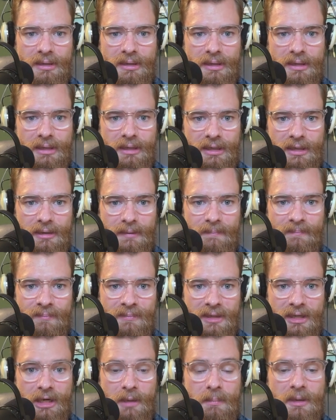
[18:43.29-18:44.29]
Uh,
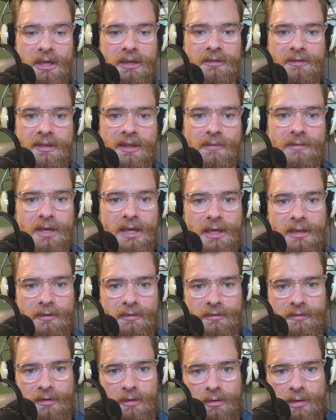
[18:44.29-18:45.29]
and it pays
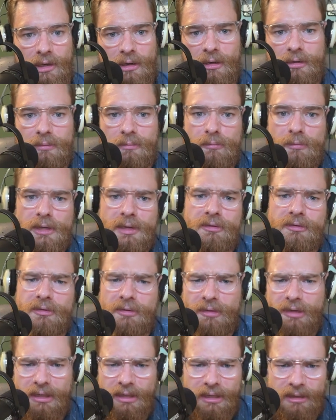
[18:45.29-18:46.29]
dividends. You know, I, I went,
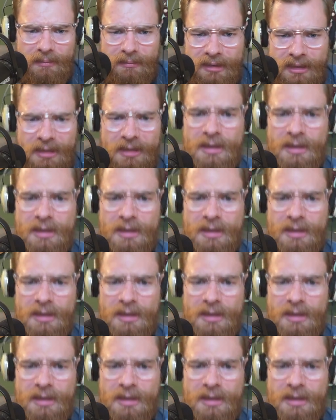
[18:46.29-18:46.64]
uh,